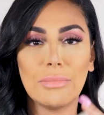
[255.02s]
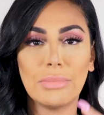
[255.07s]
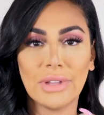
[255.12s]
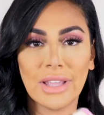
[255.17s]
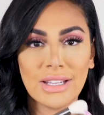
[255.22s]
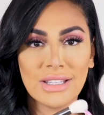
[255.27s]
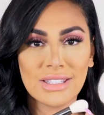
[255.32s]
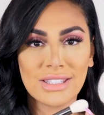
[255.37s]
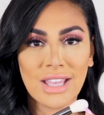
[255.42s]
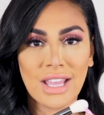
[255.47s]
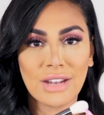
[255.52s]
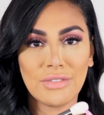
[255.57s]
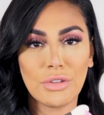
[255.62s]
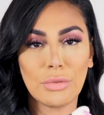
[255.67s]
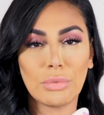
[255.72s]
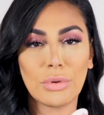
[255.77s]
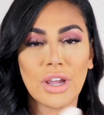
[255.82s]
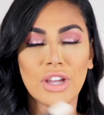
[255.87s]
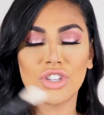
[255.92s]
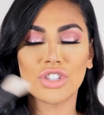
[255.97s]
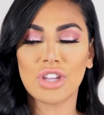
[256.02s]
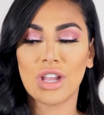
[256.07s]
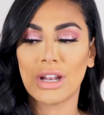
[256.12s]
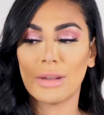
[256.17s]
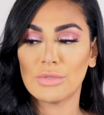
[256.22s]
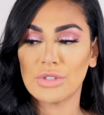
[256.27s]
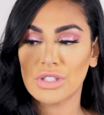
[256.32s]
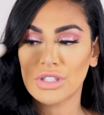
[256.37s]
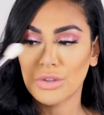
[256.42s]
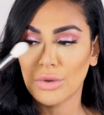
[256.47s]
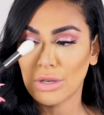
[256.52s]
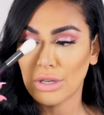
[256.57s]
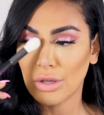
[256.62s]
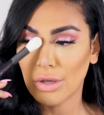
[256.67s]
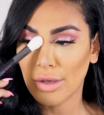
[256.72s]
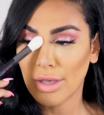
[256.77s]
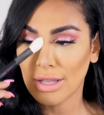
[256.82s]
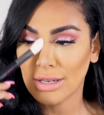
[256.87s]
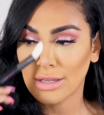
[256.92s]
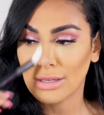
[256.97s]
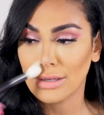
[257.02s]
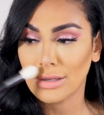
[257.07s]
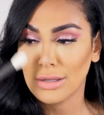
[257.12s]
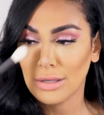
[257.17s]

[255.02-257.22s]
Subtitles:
blend side of the brush, and I'm just going to go ahead and